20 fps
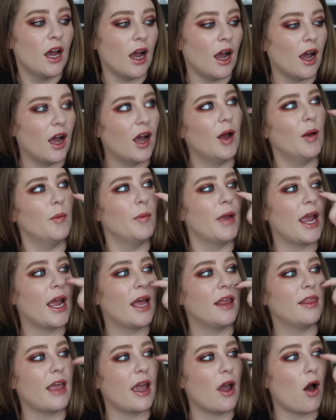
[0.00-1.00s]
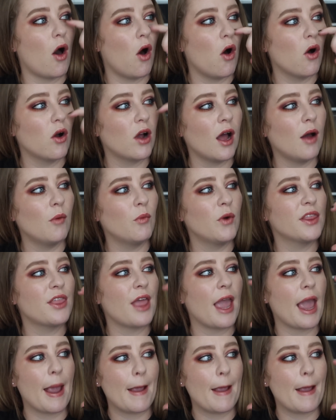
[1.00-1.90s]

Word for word: and they all come with